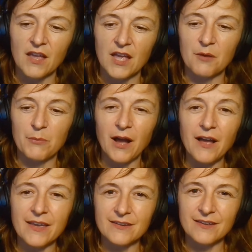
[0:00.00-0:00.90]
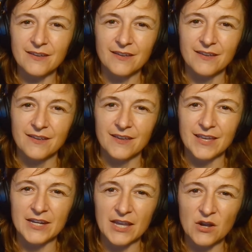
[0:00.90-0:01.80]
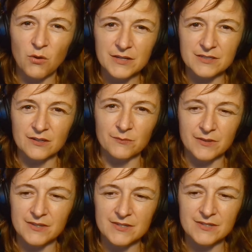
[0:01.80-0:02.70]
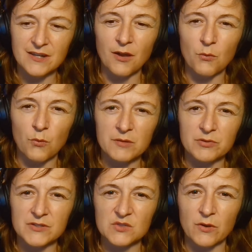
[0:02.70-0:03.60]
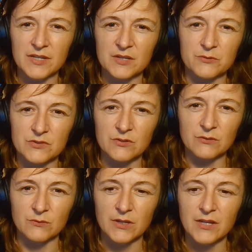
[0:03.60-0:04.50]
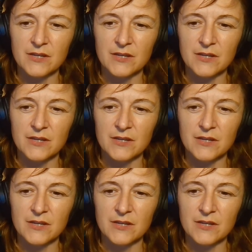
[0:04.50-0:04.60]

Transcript: Combined in a quantum, this is not 1 + 1 = 2.